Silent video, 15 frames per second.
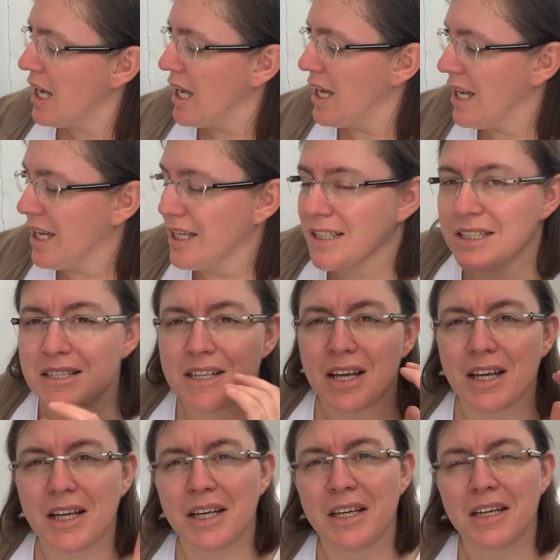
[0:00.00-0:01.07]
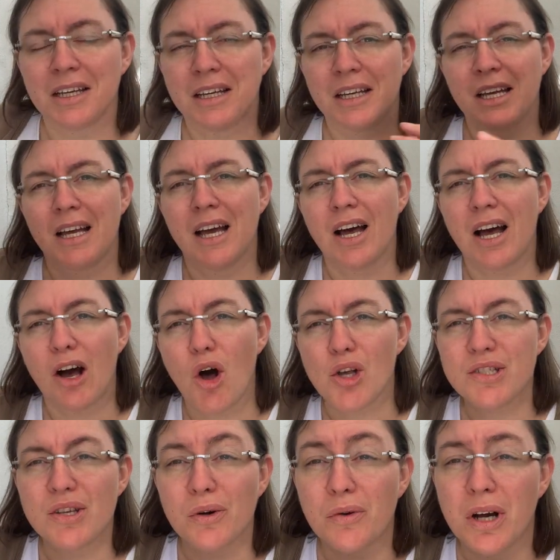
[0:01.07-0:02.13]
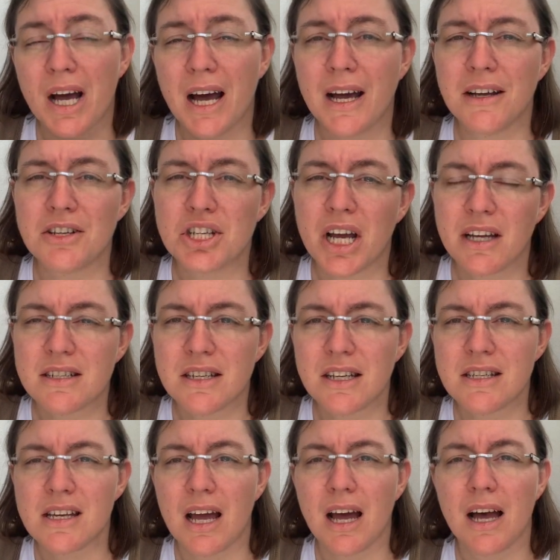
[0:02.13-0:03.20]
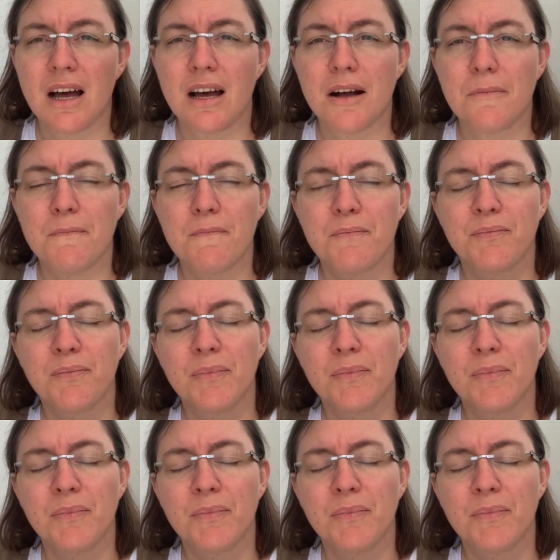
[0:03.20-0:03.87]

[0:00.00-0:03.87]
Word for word: And also I checked it um,